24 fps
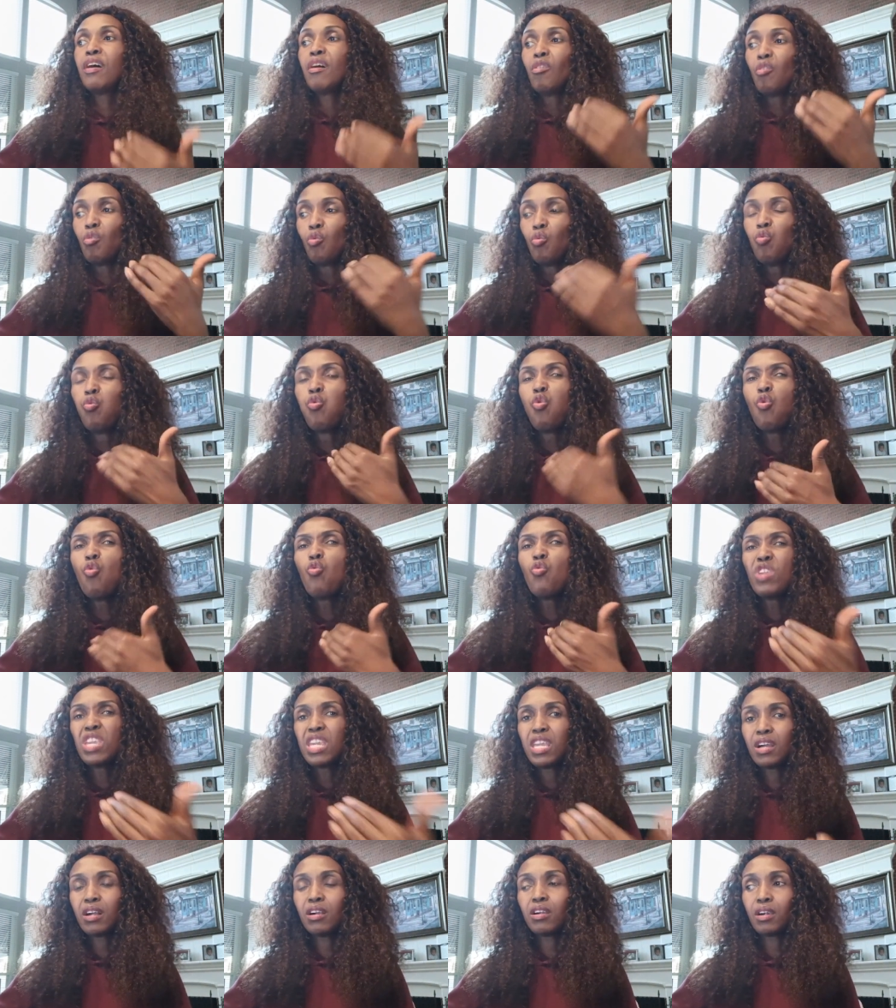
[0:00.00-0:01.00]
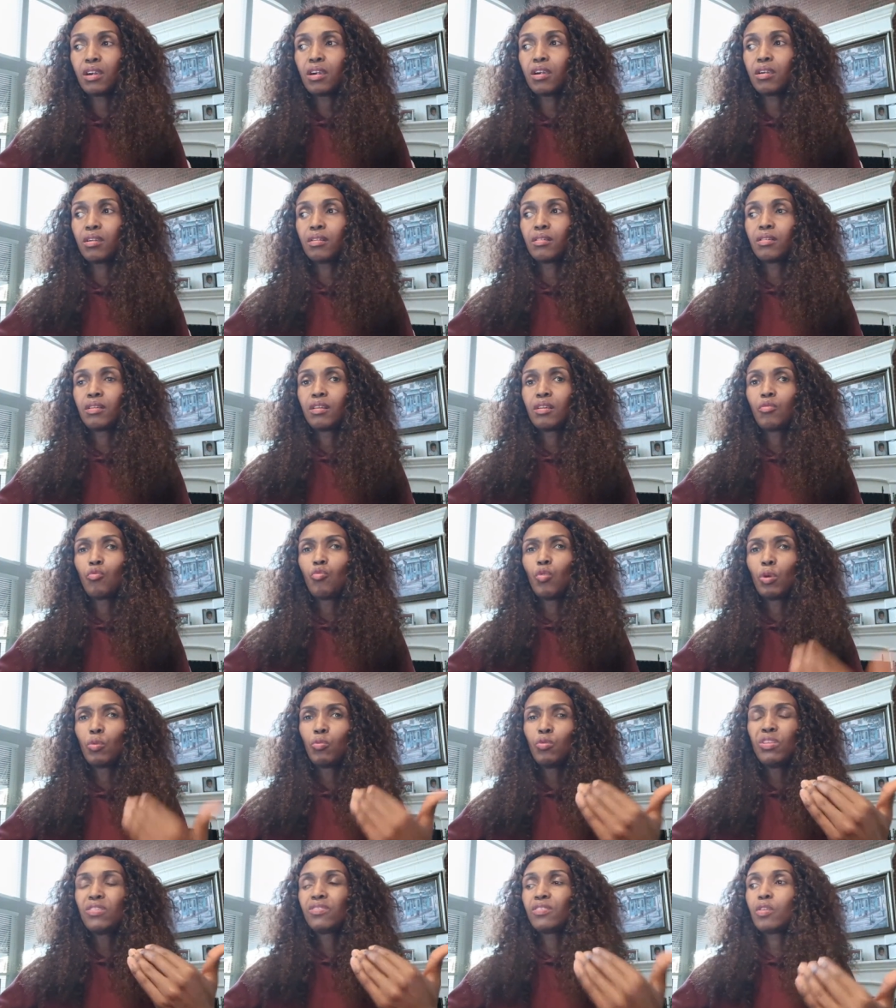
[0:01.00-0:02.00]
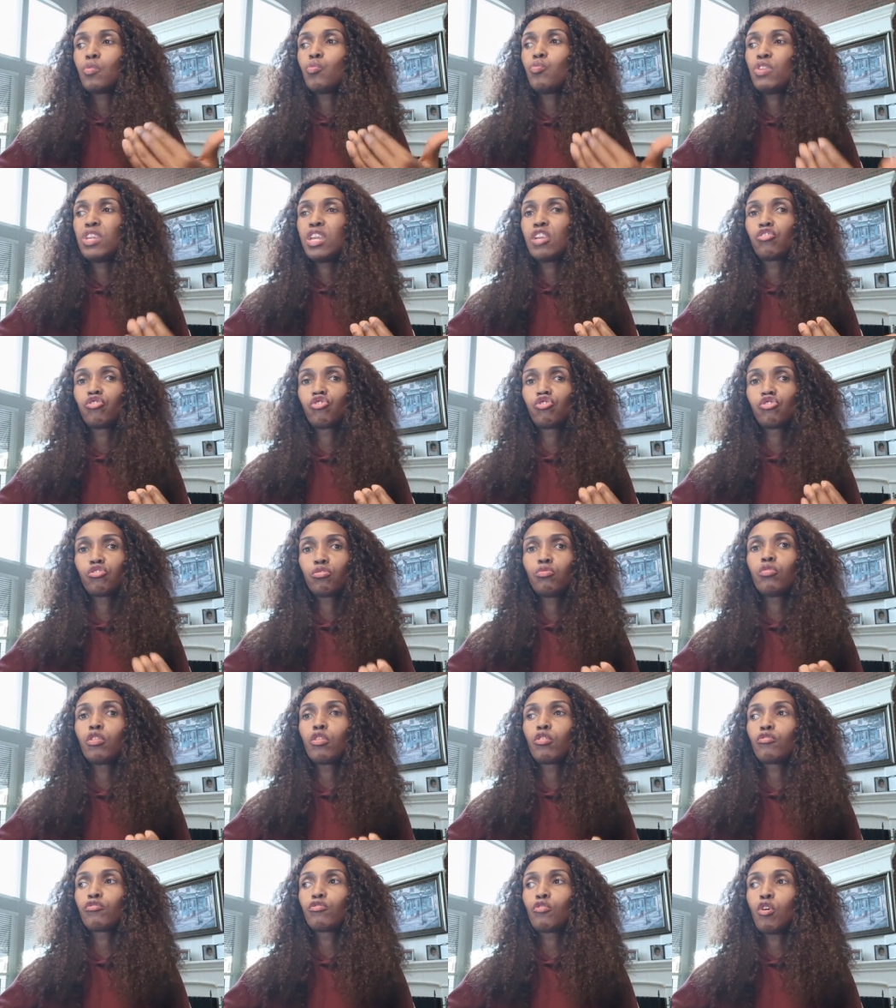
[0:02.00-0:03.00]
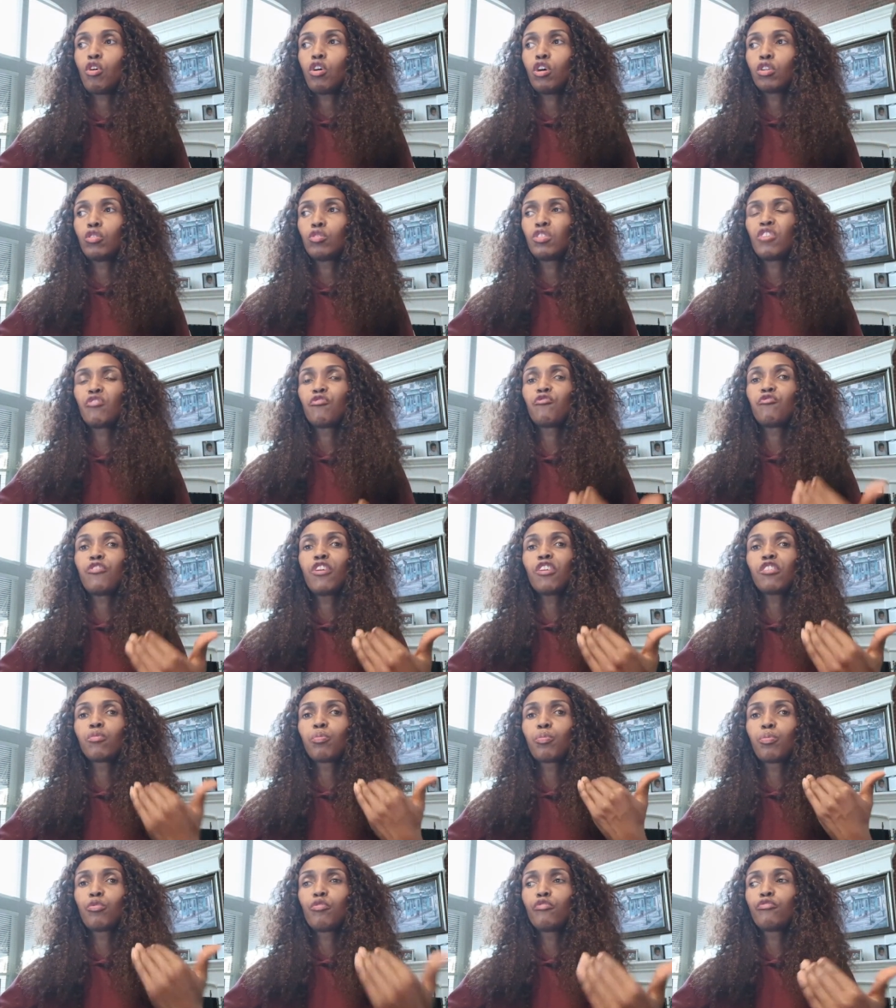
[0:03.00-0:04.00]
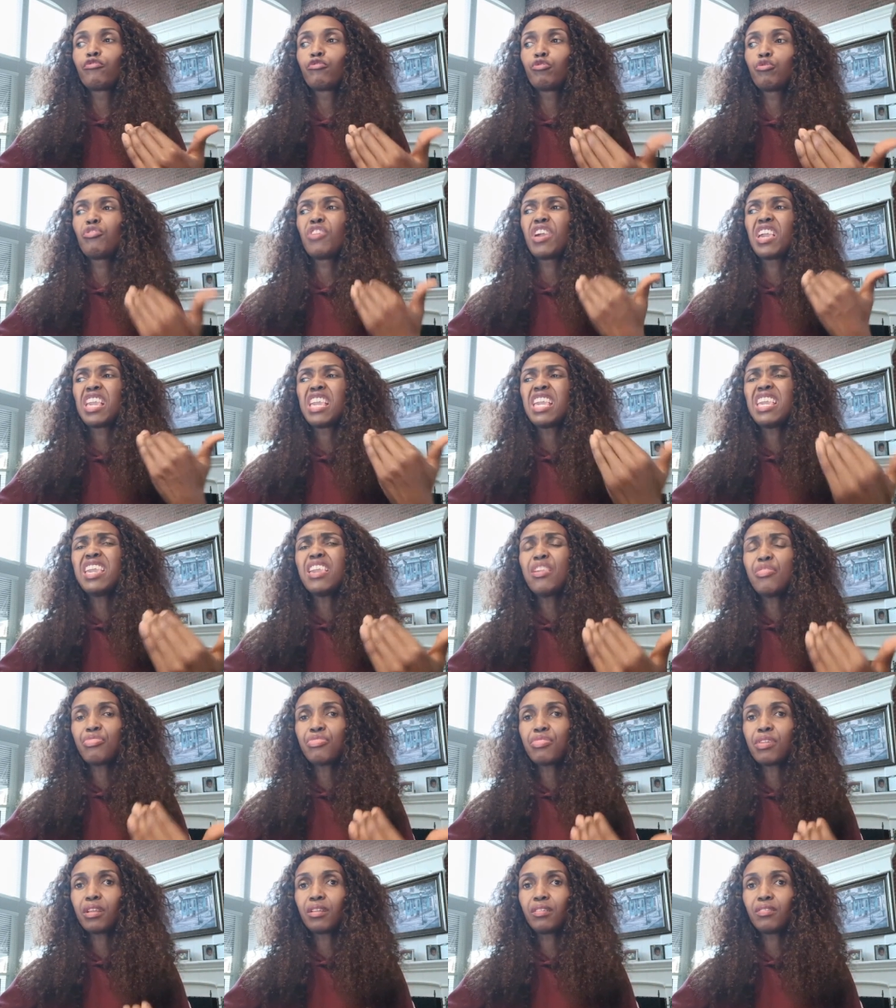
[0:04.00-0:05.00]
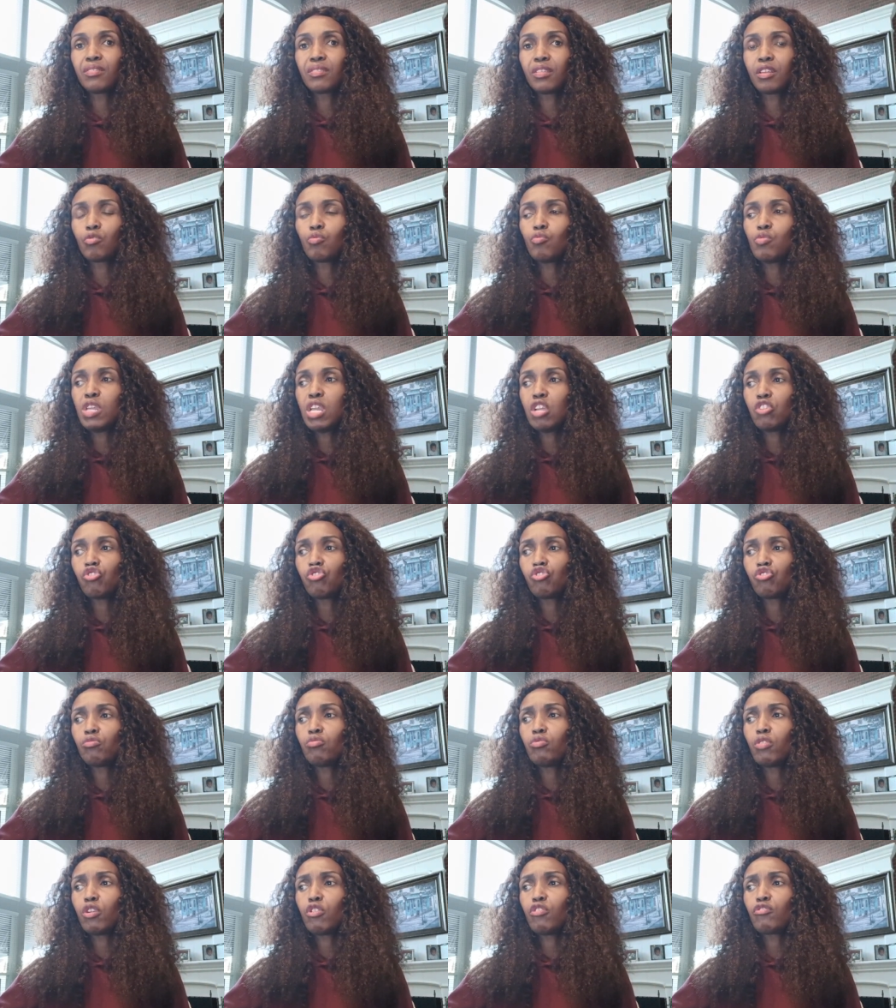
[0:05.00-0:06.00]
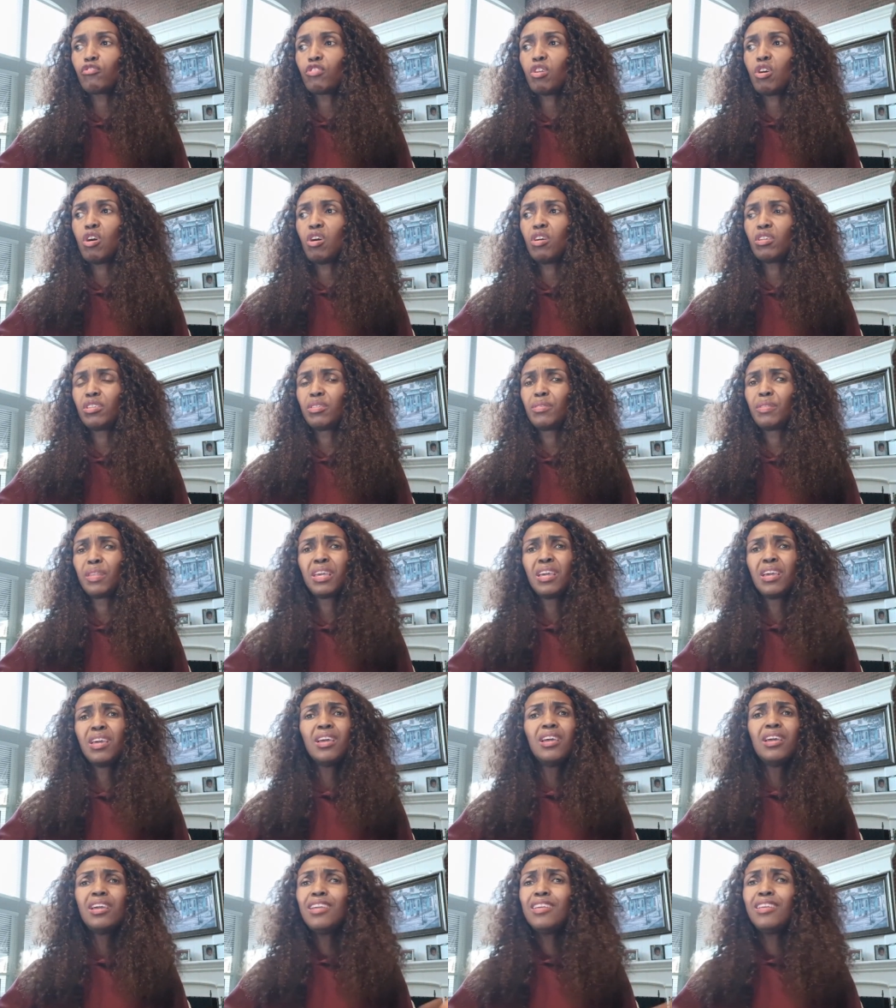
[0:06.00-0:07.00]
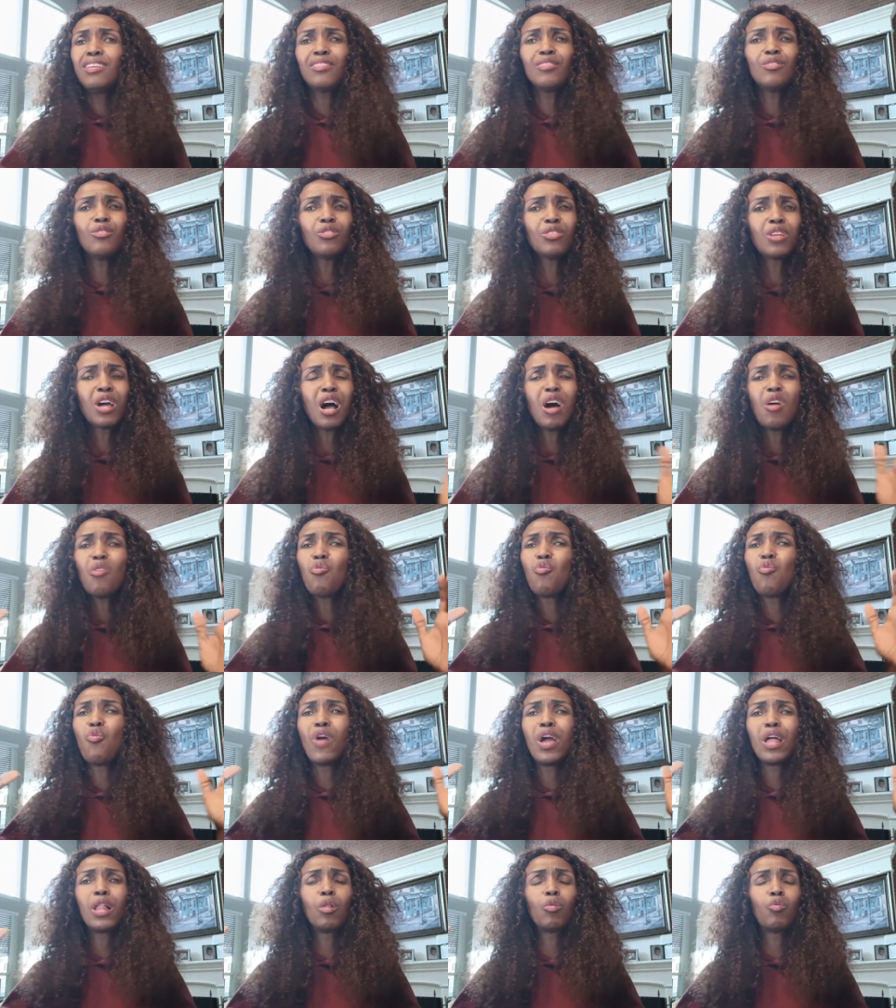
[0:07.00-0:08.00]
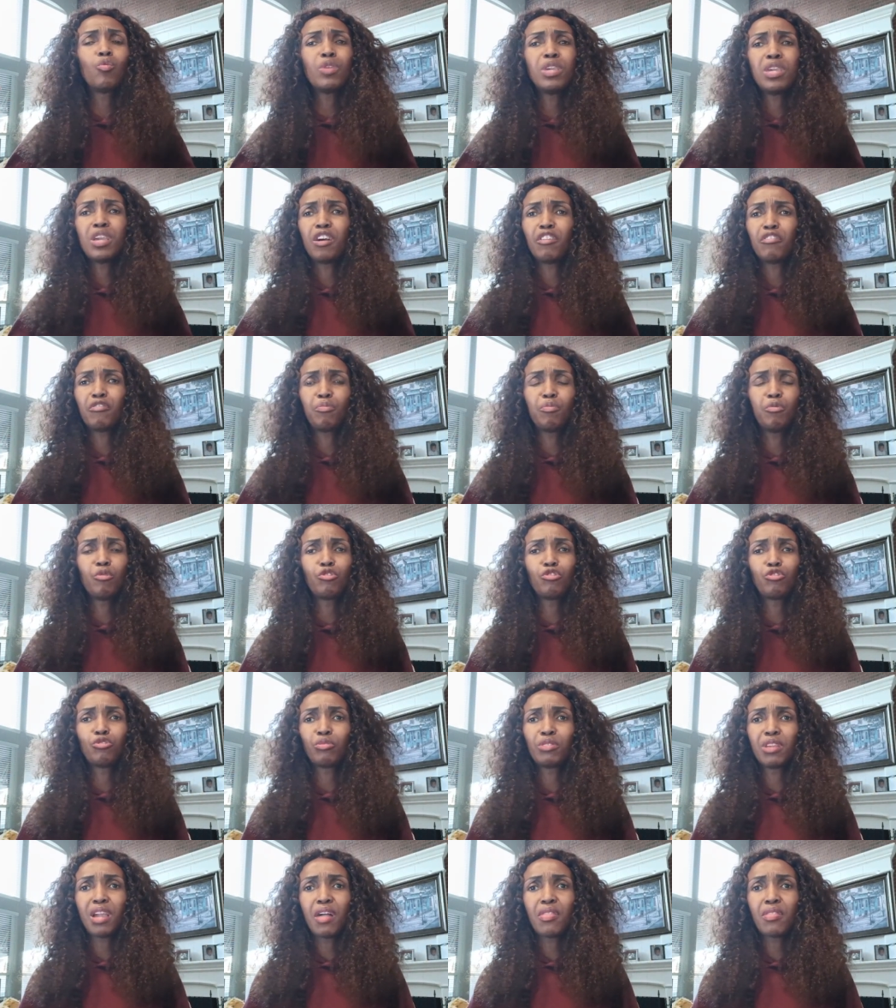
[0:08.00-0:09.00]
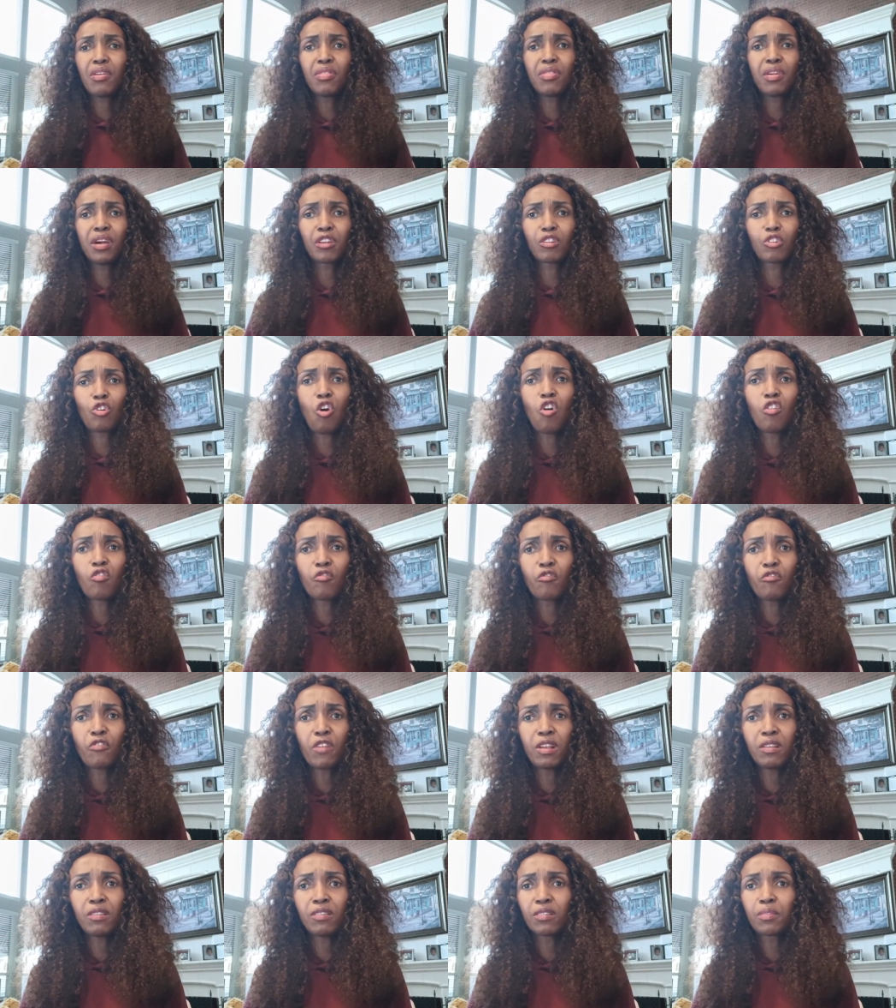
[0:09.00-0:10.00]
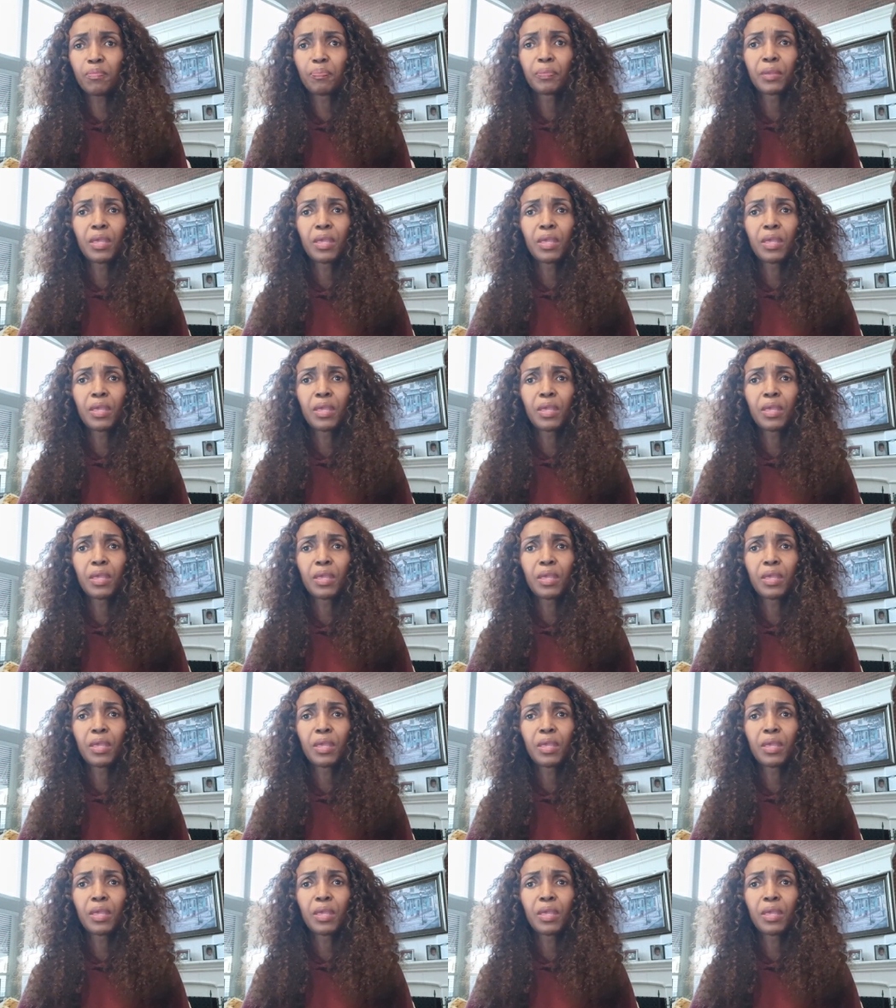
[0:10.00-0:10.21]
who we are when we say we are children of God, the first proof to the heathens that we are children of God is not how well we have put together that conference,